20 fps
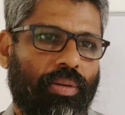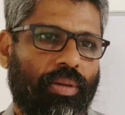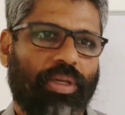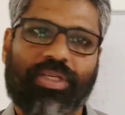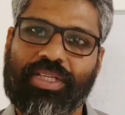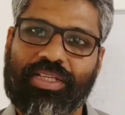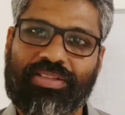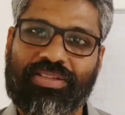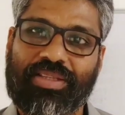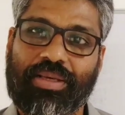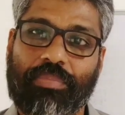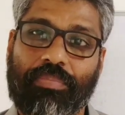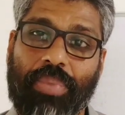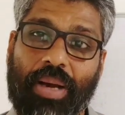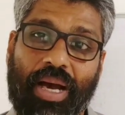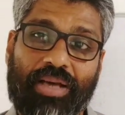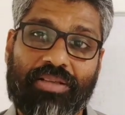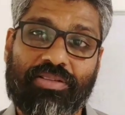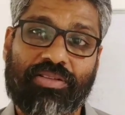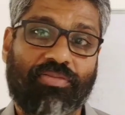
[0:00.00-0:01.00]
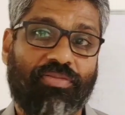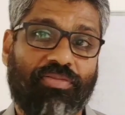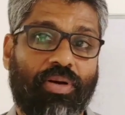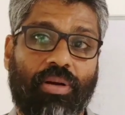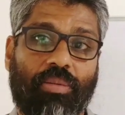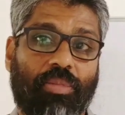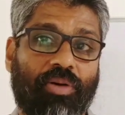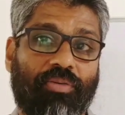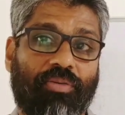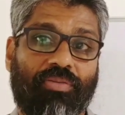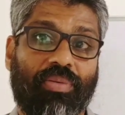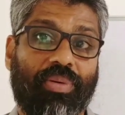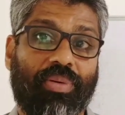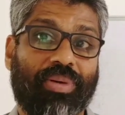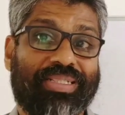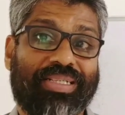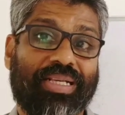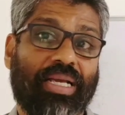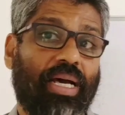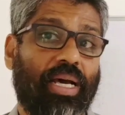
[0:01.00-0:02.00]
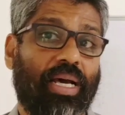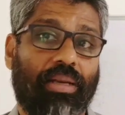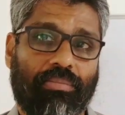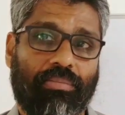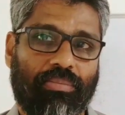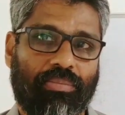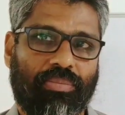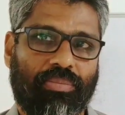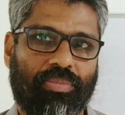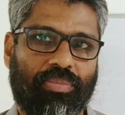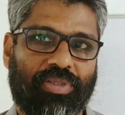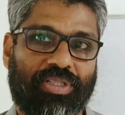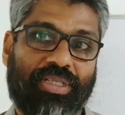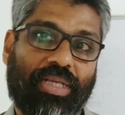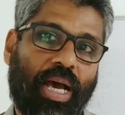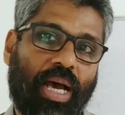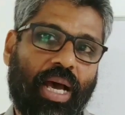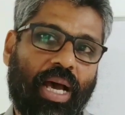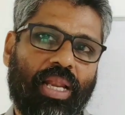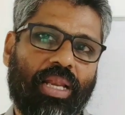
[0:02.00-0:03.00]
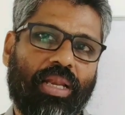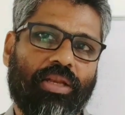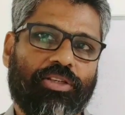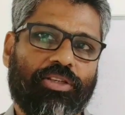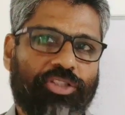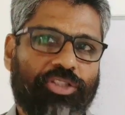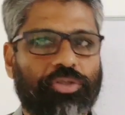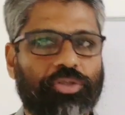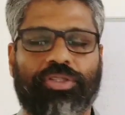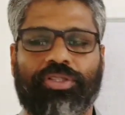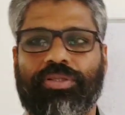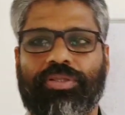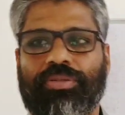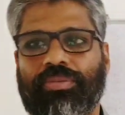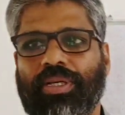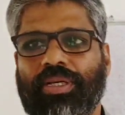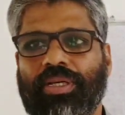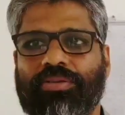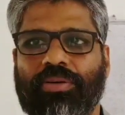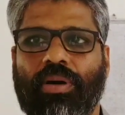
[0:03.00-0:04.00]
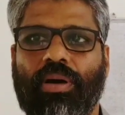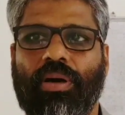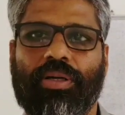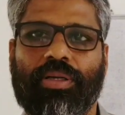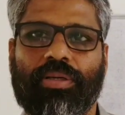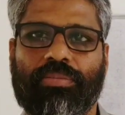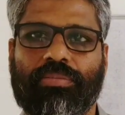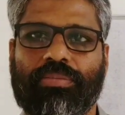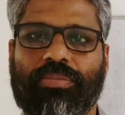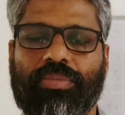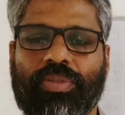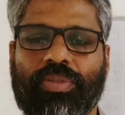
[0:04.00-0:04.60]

It is the past form of shall. Shall, should, that's all.